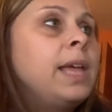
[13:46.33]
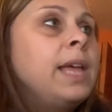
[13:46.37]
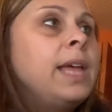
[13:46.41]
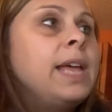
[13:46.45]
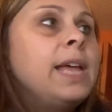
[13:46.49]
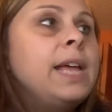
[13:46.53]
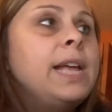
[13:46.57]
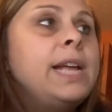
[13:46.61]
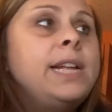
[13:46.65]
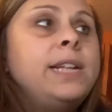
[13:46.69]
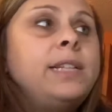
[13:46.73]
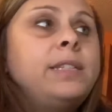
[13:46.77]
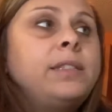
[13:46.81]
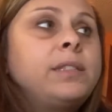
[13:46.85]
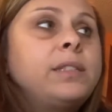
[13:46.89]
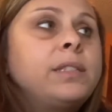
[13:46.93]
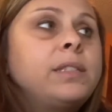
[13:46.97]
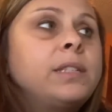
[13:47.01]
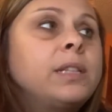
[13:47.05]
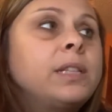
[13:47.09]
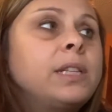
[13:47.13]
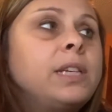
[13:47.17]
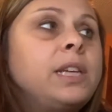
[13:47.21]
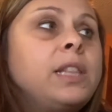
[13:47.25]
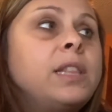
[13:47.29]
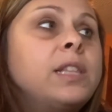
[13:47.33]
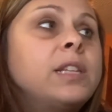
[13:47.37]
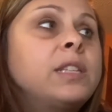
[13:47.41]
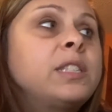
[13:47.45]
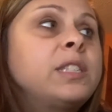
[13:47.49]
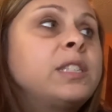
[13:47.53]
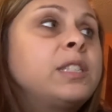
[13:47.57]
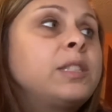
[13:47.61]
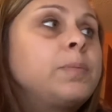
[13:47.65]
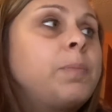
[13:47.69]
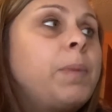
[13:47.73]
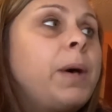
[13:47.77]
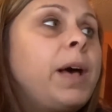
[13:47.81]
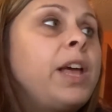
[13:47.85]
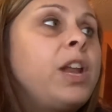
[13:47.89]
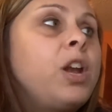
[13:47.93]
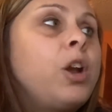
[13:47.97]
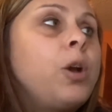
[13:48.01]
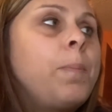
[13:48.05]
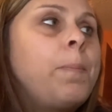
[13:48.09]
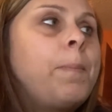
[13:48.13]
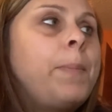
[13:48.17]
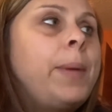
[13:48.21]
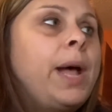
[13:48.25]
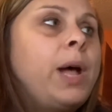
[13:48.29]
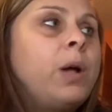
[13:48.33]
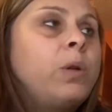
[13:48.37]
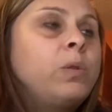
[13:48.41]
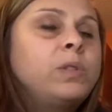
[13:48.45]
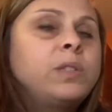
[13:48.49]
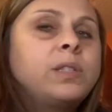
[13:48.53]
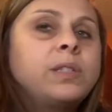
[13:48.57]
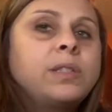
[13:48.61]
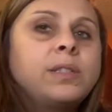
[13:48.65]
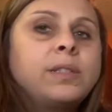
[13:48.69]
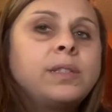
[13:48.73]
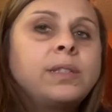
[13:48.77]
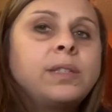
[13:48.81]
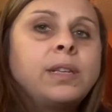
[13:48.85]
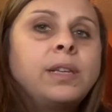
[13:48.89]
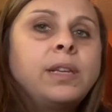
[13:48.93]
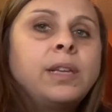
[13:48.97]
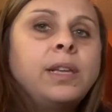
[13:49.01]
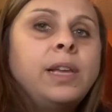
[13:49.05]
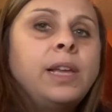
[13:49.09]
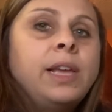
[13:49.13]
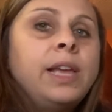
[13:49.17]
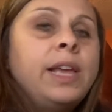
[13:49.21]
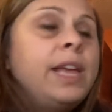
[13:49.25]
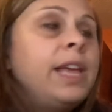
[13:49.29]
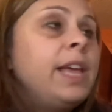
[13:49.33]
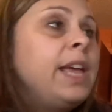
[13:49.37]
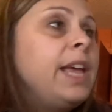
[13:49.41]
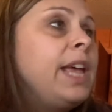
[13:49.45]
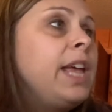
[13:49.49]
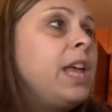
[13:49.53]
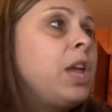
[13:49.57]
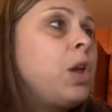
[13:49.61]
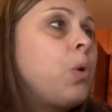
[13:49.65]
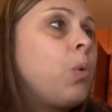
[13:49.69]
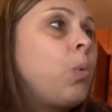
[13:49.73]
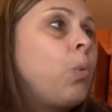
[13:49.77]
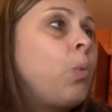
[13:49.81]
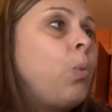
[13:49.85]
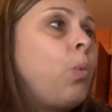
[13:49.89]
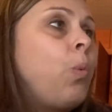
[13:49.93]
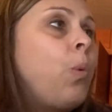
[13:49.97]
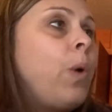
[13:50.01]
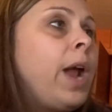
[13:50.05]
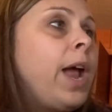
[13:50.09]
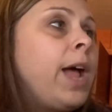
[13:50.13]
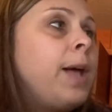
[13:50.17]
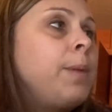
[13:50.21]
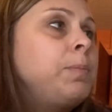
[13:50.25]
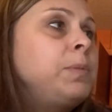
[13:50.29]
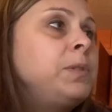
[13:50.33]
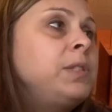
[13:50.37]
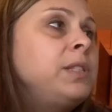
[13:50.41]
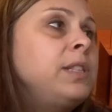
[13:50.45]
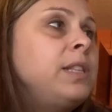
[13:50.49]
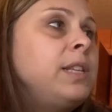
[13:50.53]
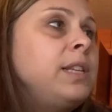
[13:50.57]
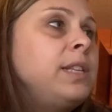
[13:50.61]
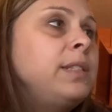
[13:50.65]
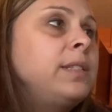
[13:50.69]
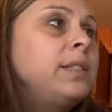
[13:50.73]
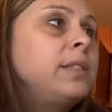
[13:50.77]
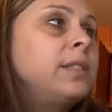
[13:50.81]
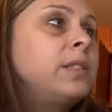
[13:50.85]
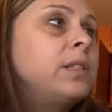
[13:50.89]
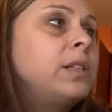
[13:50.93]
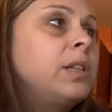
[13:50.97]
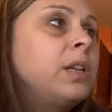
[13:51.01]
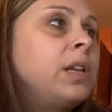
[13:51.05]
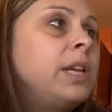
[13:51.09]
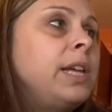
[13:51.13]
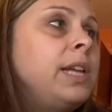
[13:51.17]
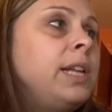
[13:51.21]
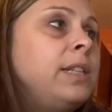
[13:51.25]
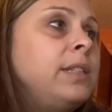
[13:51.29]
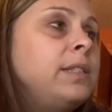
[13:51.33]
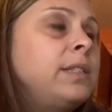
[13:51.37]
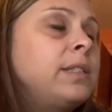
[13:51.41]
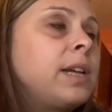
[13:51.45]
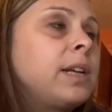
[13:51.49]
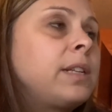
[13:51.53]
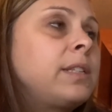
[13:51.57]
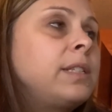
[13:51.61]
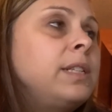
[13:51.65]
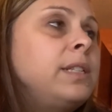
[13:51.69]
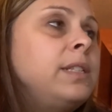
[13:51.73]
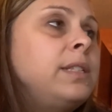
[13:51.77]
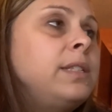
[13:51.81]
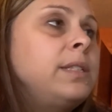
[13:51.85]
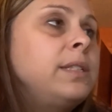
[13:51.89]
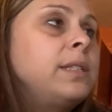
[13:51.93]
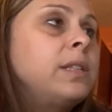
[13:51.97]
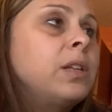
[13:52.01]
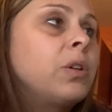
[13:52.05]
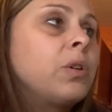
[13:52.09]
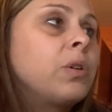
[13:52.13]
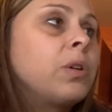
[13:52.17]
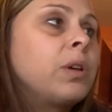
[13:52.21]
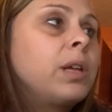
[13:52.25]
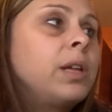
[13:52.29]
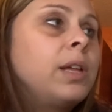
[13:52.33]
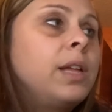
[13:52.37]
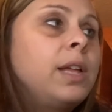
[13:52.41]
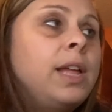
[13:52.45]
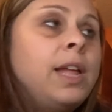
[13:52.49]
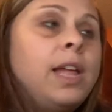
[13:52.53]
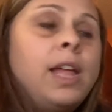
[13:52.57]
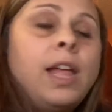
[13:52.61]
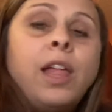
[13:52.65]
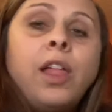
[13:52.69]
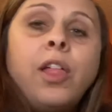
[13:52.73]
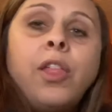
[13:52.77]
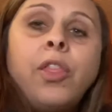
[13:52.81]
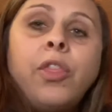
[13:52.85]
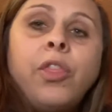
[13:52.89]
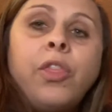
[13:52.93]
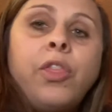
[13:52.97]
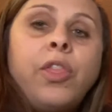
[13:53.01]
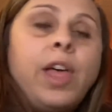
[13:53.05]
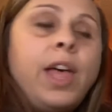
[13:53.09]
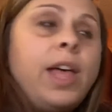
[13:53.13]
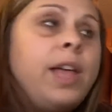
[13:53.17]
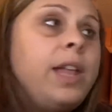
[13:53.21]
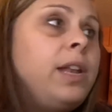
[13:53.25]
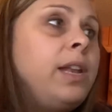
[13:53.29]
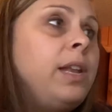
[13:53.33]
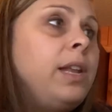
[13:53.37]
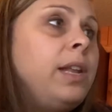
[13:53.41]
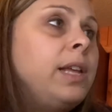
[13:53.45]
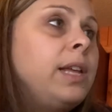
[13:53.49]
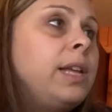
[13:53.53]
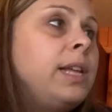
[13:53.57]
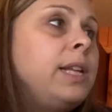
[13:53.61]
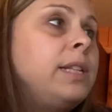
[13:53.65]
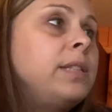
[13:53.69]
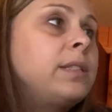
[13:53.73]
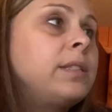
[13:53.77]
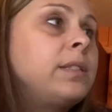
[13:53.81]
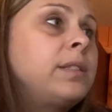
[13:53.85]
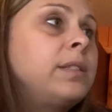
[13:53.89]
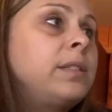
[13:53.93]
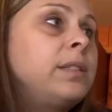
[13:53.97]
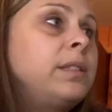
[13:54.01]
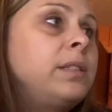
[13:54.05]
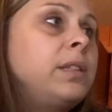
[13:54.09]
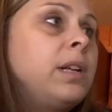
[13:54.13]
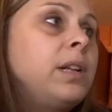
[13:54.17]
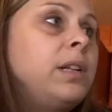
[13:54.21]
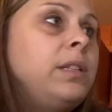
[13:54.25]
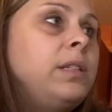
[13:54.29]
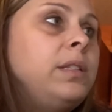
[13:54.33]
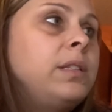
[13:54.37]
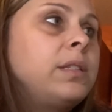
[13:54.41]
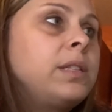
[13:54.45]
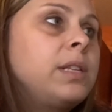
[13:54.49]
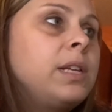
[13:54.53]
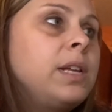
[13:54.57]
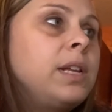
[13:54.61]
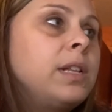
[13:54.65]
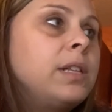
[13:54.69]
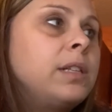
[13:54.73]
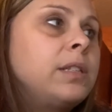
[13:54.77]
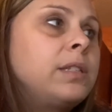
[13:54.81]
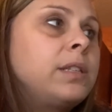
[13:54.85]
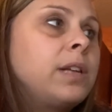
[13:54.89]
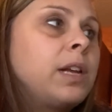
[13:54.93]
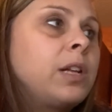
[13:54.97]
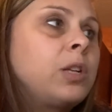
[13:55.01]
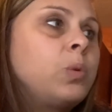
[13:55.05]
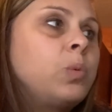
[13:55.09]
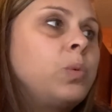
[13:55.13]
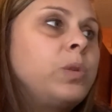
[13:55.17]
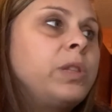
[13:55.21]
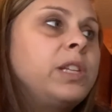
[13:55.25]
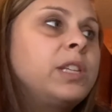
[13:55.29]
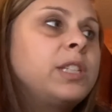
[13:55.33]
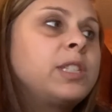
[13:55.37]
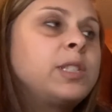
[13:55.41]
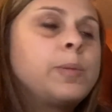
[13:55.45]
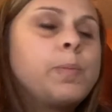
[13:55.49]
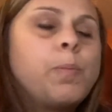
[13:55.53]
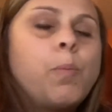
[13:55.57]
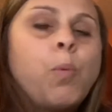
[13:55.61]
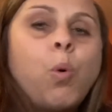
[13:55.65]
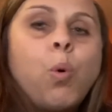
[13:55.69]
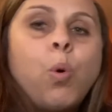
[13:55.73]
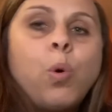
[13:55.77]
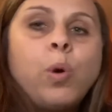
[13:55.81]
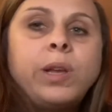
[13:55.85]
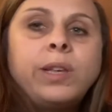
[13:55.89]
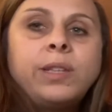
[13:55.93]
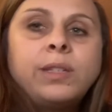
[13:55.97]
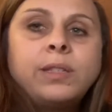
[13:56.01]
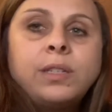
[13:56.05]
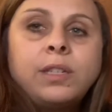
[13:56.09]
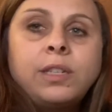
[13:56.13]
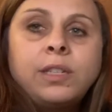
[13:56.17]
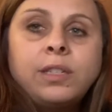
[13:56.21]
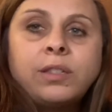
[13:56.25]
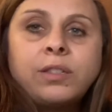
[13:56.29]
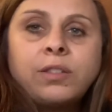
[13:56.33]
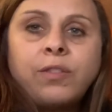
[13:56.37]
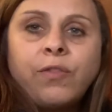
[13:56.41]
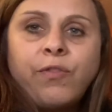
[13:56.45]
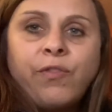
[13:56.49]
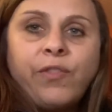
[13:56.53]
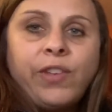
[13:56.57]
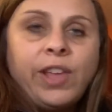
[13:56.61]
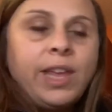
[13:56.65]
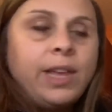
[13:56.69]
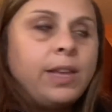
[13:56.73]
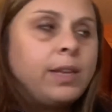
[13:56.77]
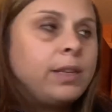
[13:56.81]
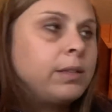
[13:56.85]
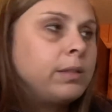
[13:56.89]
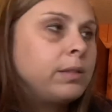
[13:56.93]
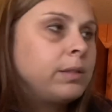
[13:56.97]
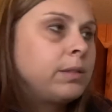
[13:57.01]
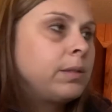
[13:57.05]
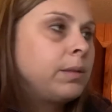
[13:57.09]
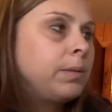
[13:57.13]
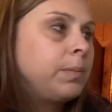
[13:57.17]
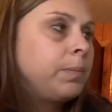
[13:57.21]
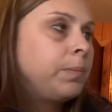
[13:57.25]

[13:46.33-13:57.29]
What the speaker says: Instantly, the spider pounces. It wraps the insect in silk. Then it stuns the insect with its poisonous fangs.